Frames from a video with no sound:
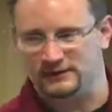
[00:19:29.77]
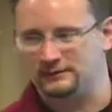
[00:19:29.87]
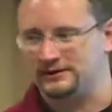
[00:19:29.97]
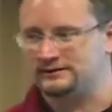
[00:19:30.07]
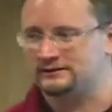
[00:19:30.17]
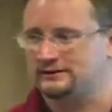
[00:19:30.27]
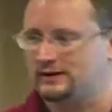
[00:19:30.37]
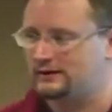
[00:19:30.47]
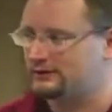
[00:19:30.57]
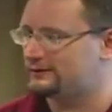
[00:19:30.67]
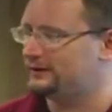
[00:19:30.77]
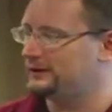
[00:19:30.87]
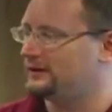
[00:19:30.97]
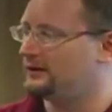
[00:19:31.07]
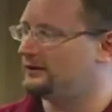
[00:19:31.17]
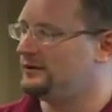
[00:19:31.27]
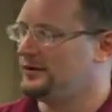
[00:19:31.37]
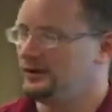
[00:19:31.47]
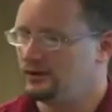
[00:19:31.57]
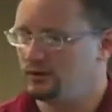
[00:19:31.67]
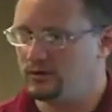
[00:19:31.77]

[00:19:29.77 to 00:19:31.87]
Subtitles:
For example, like the CIO, CEO,